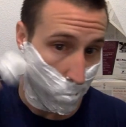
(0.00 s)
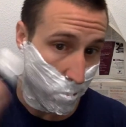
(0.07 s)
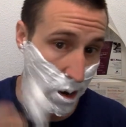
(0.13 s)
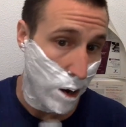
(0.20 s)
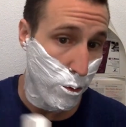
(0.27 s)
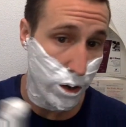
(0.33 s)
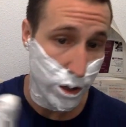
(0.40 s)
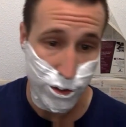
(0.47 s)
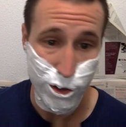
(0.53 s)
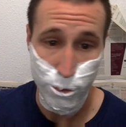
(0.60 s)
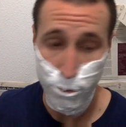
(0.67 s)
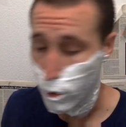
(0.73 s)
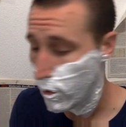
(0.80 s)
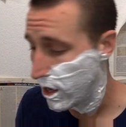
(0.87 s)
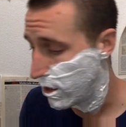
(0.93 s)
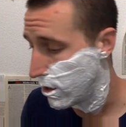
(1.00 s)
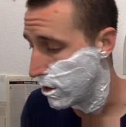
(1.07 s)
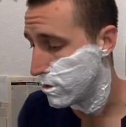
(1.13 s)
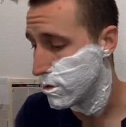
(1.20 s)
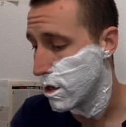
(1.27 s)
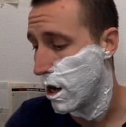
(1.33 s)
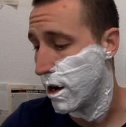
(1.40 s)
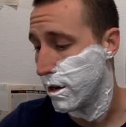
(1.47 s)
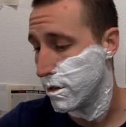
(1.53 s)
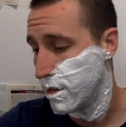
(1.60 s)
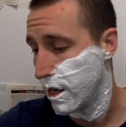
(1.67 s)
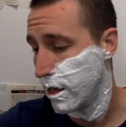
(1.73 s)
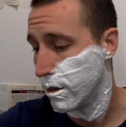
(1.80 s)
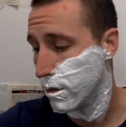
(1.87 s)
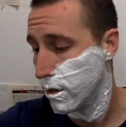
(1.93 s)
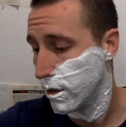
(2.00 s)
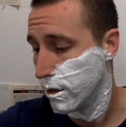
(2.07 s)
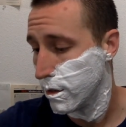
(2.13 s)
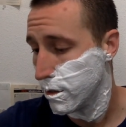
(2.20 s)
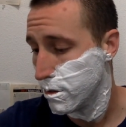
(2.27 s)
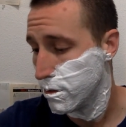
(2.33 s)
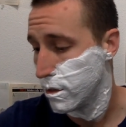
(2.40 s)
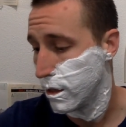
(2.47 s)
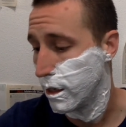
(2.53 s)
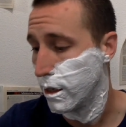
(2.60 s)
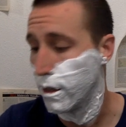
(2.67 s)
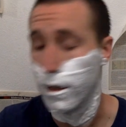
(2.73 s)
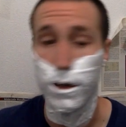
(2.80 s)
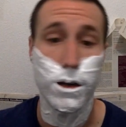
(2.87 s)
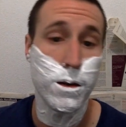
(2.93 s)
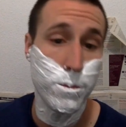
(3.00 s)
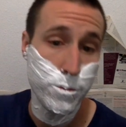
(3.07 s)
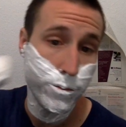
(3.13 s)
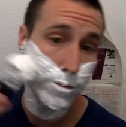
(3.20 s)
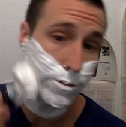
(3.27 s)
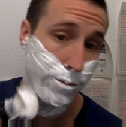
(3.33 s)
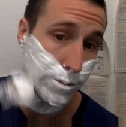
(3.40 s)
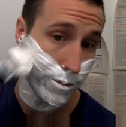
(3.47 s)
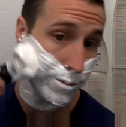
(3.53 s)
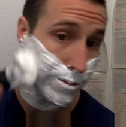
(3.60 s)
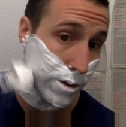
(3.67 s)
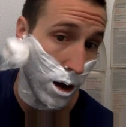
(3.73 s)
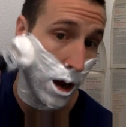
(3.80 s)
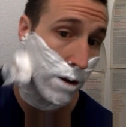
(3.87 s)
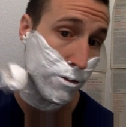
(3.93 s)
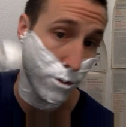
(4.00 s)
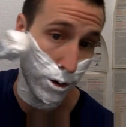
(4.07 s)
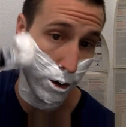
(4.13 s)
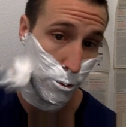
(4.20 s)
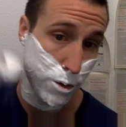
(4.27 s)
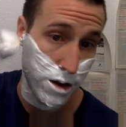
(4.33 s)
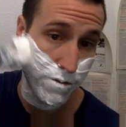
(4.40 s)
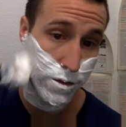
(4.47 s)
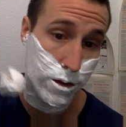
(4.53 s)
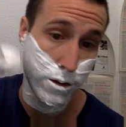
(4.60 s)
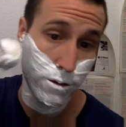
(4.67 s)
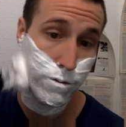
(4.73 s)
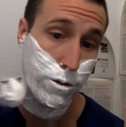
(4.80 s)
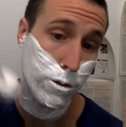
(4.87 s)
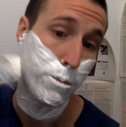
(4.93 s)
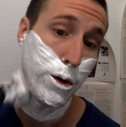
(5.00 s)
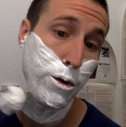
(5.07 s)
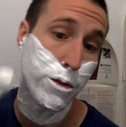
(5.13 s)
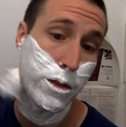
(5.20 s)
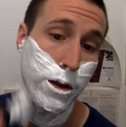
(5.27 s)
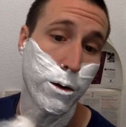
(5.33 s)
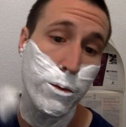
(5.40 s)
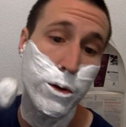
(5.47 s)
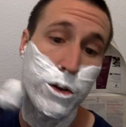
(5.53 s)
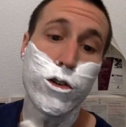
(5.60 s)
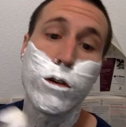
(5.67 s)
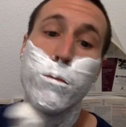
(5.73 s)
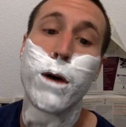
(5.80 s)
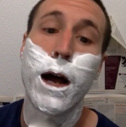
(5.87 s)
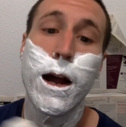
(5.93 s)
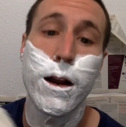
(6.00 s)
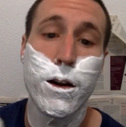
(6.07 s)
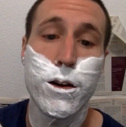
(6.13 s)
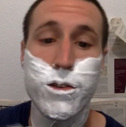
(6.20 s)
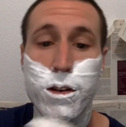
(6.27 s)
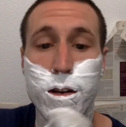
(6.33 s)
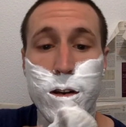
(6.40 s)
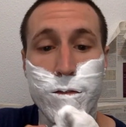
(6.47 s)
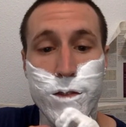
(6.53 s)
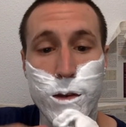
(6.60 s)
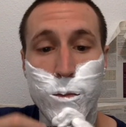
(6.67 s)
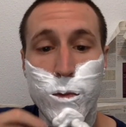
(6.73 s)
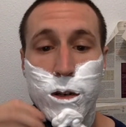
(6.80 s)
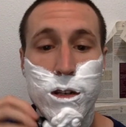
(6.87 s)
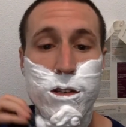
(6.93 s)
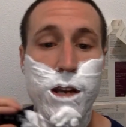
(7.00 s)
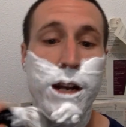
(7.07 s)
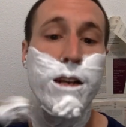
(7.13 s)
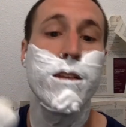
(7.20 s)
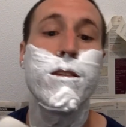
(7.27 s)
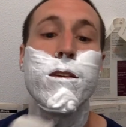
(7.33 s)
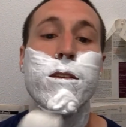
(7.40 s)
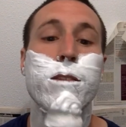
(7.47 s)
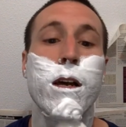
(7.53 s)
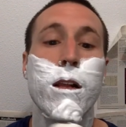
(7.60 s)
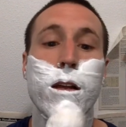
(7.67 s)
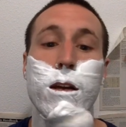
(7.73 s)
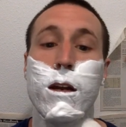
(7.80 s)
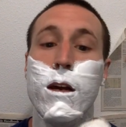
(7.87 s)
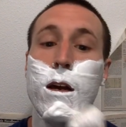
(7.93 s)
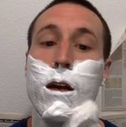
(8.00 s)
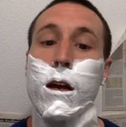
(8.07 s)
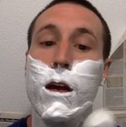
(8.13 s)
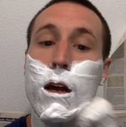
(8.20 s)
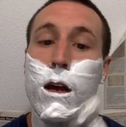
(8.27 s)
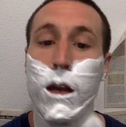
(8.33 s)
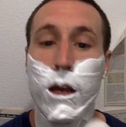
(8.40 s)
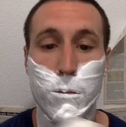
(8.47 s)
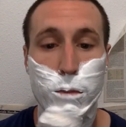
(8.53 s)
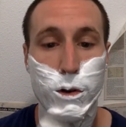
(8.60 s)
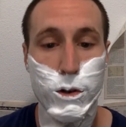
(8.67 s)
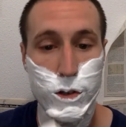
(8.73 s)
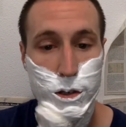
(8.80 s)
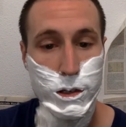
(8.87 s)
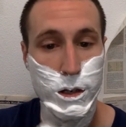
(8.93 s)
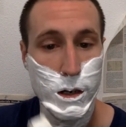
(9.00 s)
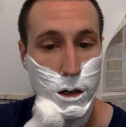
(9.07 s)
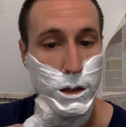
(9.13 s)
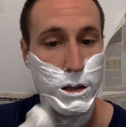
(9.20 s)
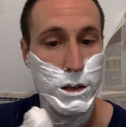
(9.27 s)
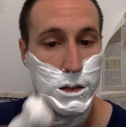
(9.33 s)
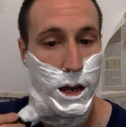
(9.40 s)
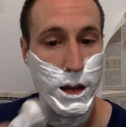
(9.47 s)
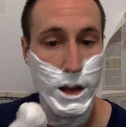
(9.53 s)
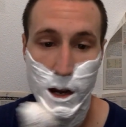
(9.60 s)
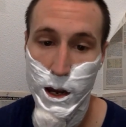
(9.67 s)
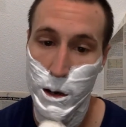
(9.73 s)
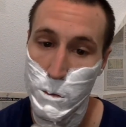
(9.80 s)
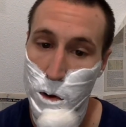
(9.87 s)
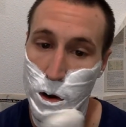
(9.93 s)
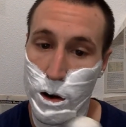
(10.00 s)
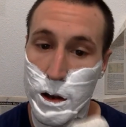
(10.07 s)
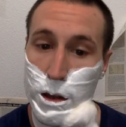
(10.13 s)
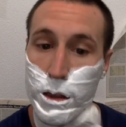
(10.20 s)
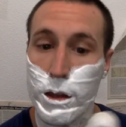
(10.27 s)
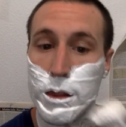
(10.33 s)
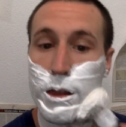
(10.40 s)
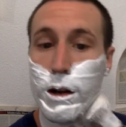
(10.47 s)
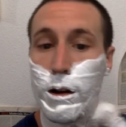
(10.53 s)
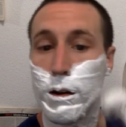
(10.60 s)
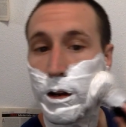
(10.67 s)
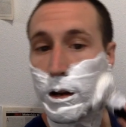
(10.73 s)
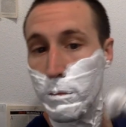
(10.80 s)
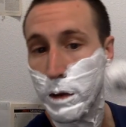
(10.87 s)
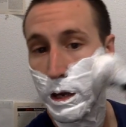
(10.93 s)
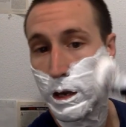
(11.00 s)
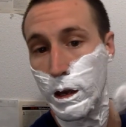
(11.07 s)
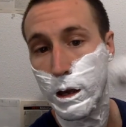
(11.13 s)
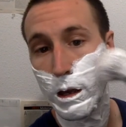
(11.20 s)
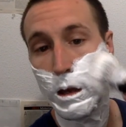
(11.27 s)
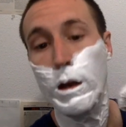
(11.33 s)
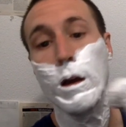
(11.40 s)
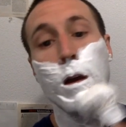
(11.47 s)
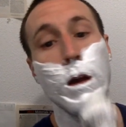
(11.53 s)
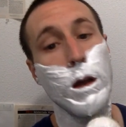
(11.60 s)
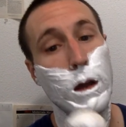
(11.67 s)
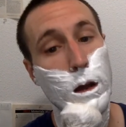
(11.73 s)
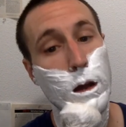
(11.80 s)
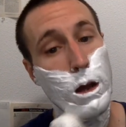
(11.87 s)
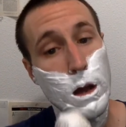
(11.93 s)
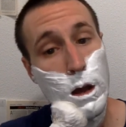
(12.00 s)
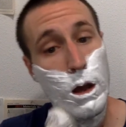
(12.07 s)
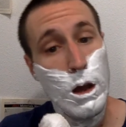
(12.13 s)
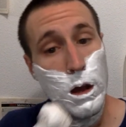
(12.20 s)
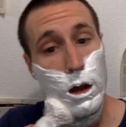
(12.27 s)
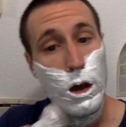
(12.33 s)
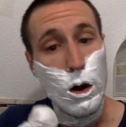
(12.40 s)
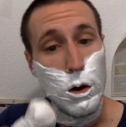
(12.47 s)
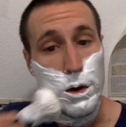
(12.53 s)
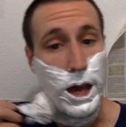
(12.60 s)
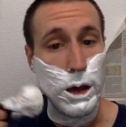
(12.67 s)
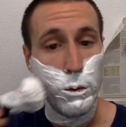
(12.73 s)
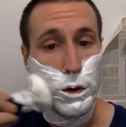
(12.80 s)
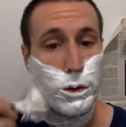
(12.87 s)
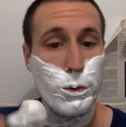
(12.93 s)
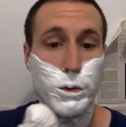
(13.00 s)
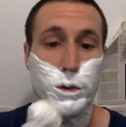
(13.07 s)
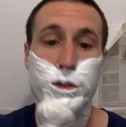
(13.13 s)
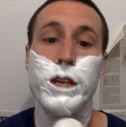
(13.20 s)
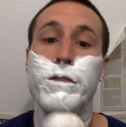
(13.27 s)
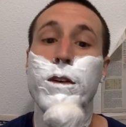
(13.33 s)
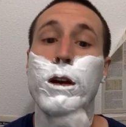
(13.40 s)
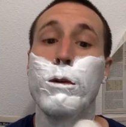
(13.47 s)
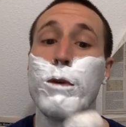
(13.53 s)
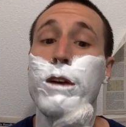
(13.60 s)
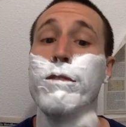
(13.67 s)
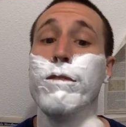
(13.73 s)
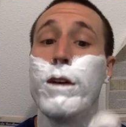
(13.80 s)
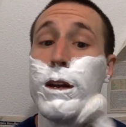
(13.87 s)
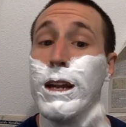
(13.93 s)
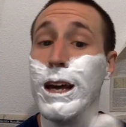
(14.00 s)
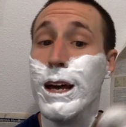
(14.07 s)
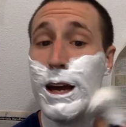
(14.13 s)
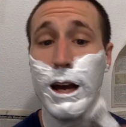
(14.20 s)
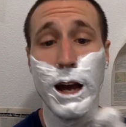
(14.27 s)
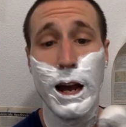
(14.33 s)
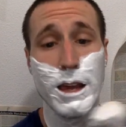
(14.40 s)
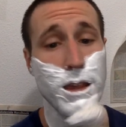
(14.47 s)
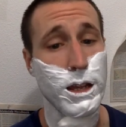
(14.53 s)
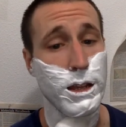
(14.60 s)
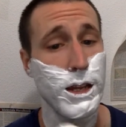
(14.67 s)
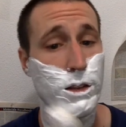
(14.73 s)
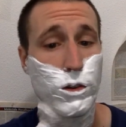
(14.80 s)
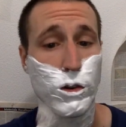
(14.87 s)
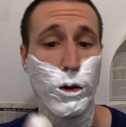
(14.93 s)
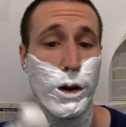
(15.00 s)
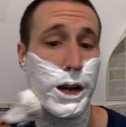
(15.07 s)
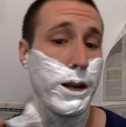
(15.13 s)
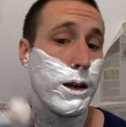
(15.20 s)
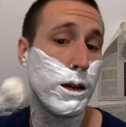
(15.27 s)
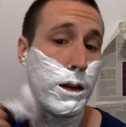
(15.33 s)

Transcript: I would assume the way that Scott is handling this and offering a refund for both the original buyers, and if someone decided to sell it and purchase it on the secondhand market, that they're going to be okay with receiving a refund. I think that's great.